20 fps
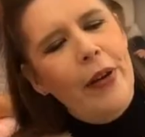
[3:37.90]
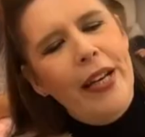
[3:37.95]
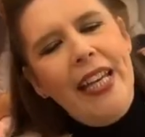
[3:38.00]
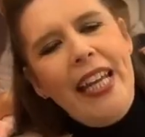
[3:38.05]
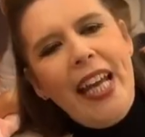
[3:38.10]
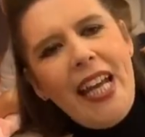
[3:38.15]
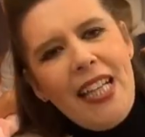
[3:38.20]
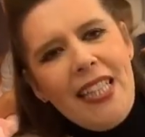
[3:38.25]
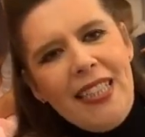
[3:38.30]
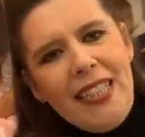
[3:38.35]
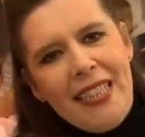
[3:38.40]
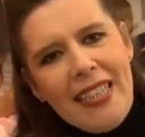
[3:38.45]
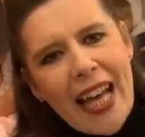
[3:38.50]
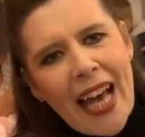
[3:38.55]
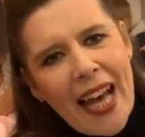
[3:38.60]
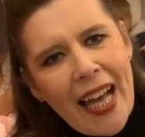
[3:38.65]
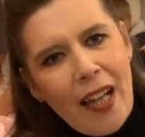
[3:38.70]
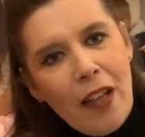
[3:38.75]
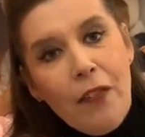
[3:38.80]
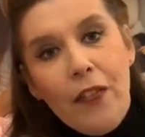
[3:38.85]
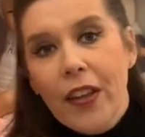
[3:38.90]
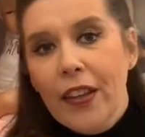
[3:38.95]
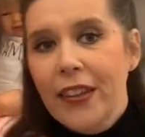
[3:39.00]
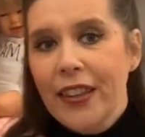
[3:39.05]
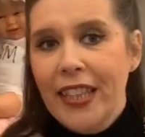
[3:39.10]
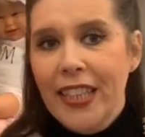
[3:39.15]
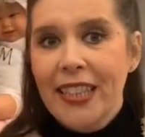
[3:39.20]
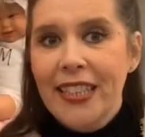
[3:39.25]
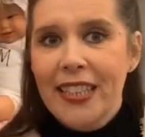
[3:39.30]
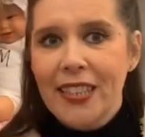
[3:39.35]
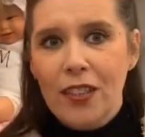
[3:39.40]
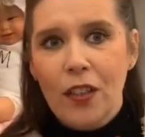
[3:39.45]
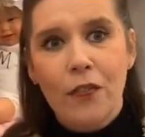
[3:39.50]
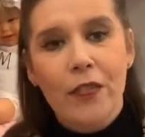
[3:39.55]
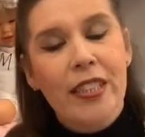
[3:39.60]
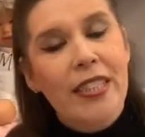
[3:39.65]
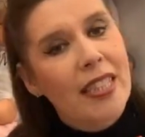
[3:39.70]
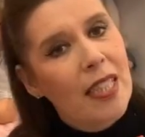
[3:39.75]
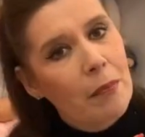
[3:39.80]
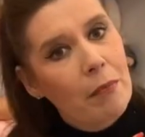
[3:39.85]
Prinny herself, this is
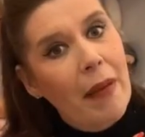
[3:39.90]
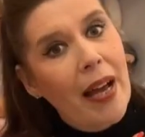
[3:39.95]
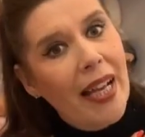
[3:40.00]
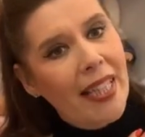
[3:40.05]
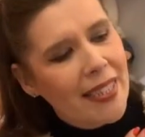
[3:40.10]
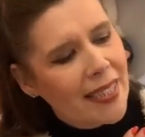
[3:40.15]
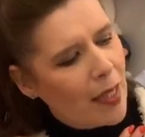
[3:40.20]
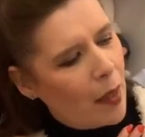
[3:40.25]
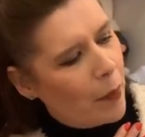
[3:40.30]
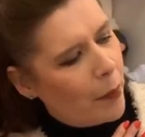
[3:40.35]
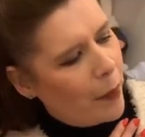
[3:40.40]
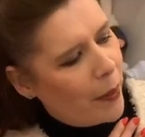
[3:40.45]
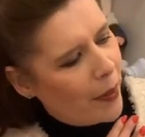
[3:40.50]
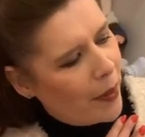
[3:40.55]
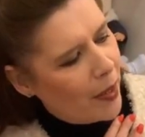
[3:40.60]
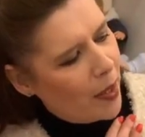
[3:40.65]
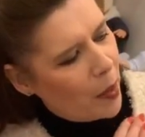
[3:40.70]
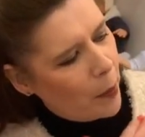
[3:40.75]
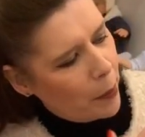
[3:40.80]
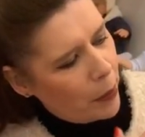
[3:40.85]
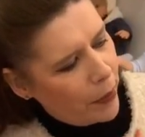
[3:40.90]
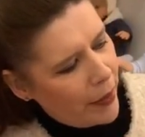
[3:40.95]
obviously my sample.